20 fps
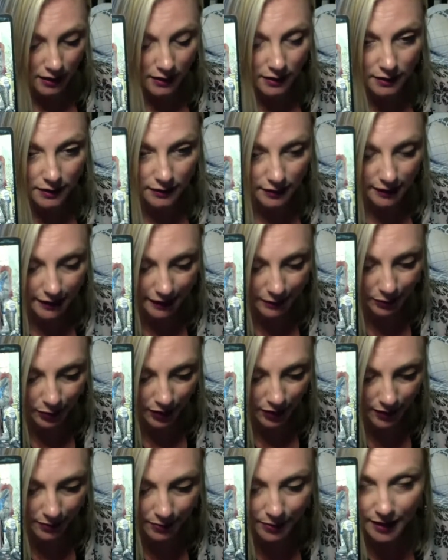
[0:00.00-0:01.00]

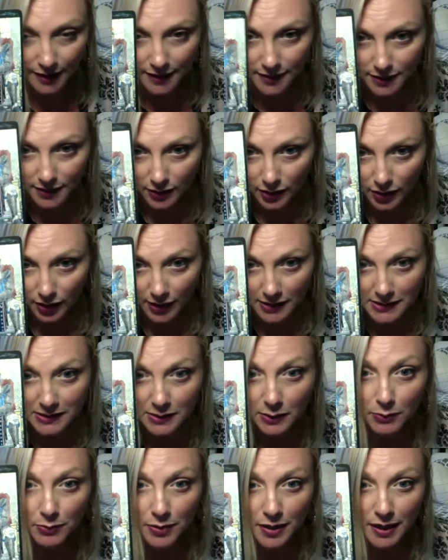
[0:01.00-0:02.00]
Libra, but it could also
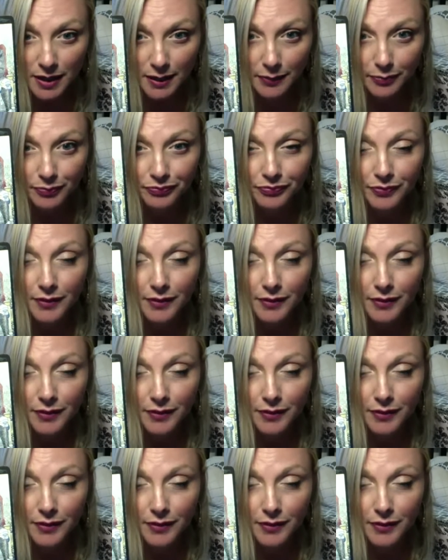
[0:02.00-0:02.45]
be